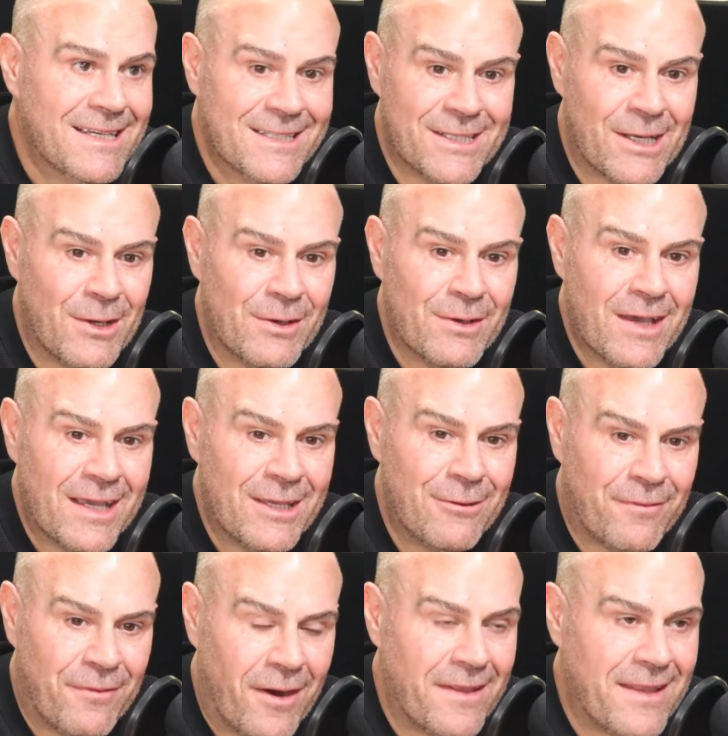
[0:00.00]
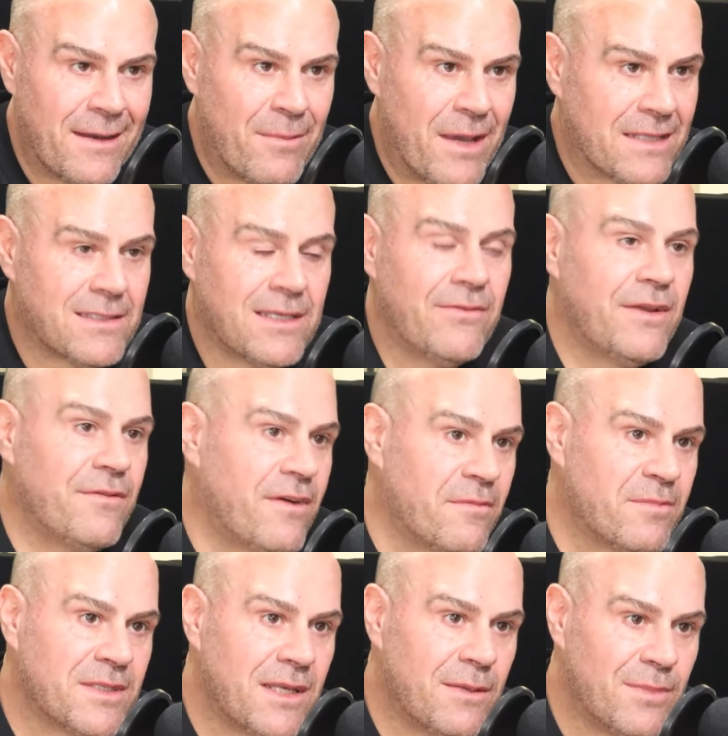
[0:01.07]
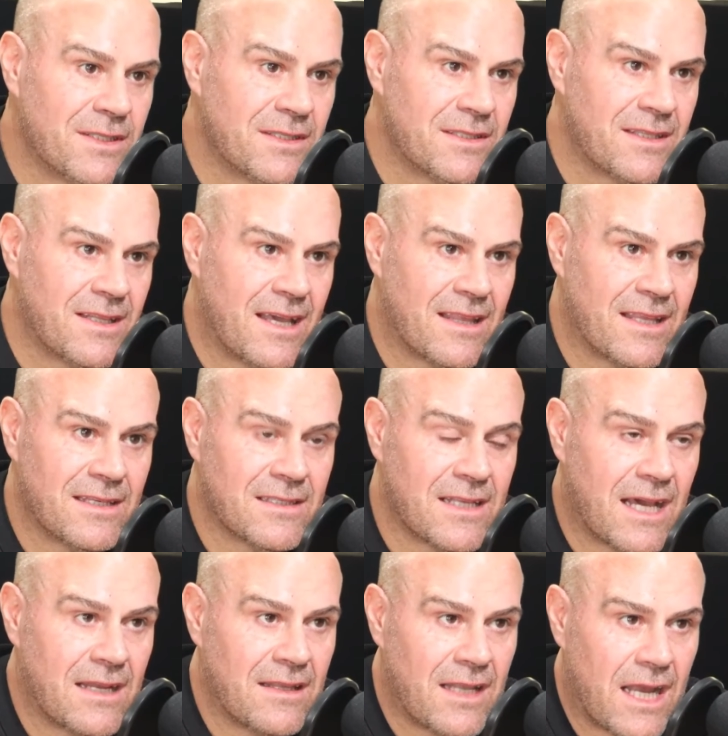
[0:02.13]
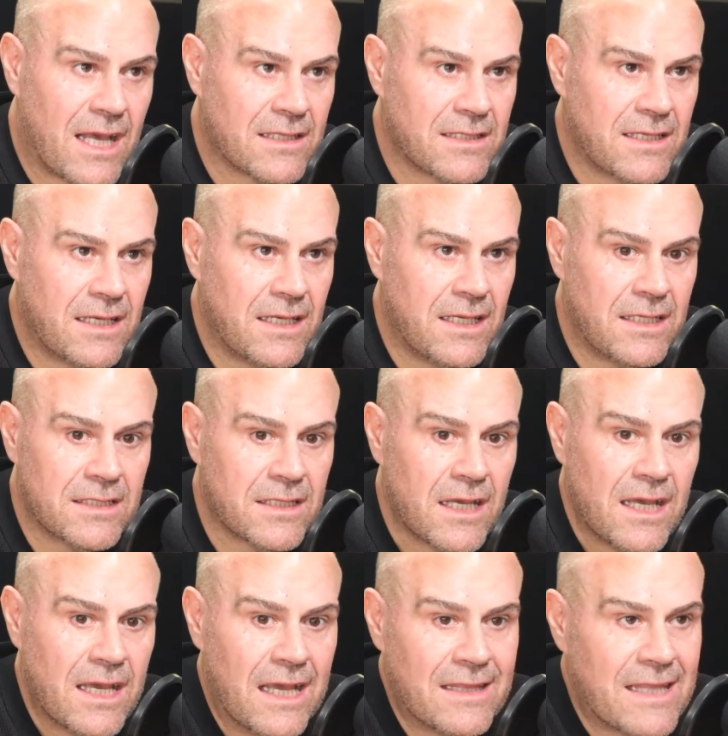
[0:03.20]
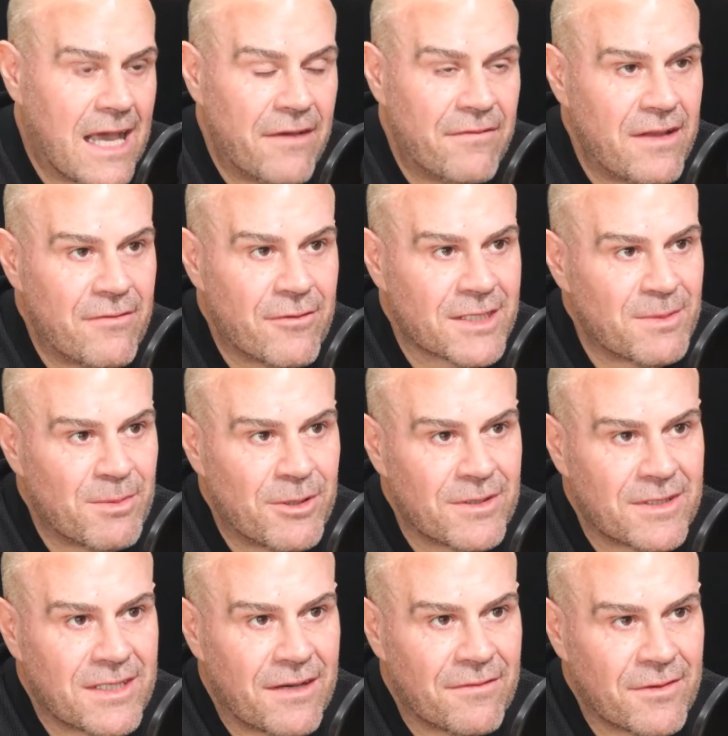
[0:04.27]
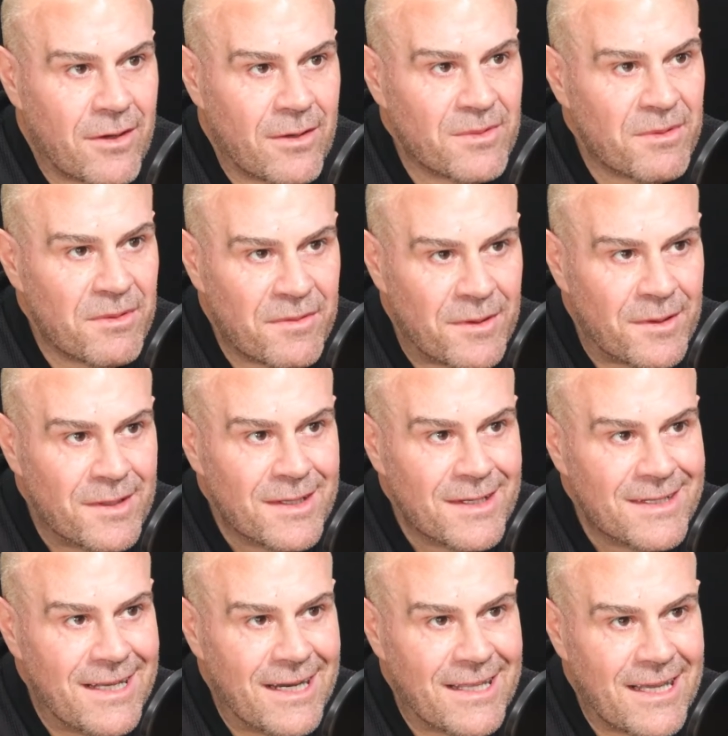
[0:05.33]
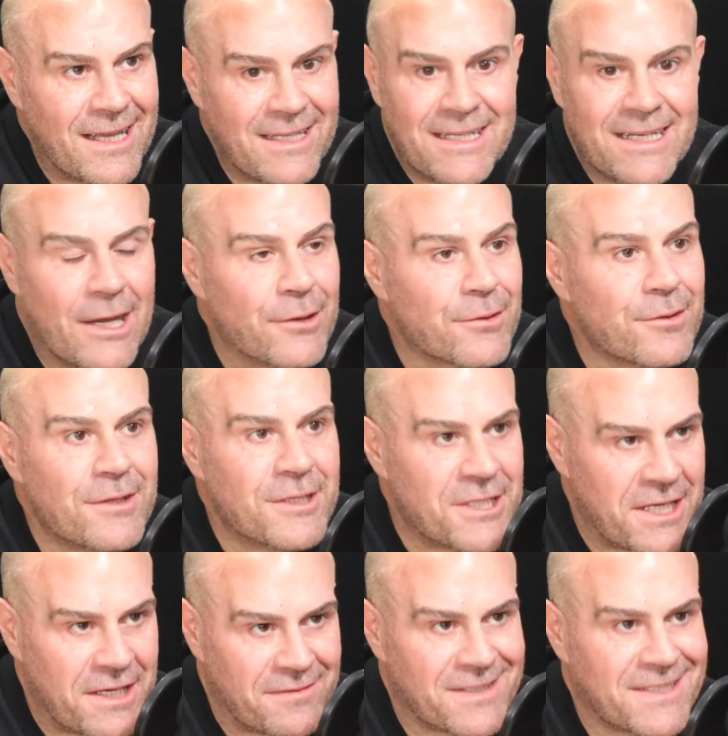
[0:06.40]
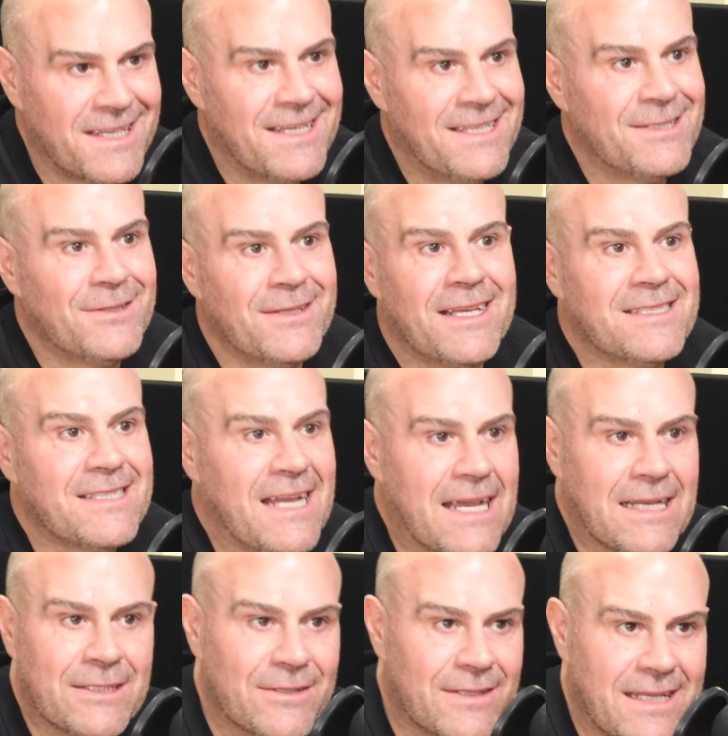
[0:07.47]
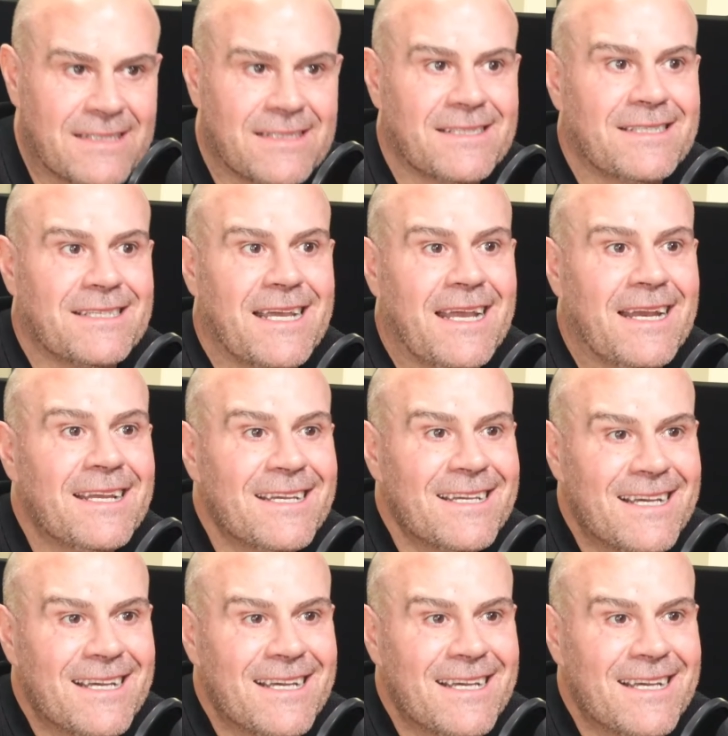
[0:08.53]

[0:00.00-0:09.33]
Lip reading: So you'll find that about 75% of businesses out there started in the last 10 years. They have never experienced tough times before. You know, they didn't go through the GFC in 2008, 2010.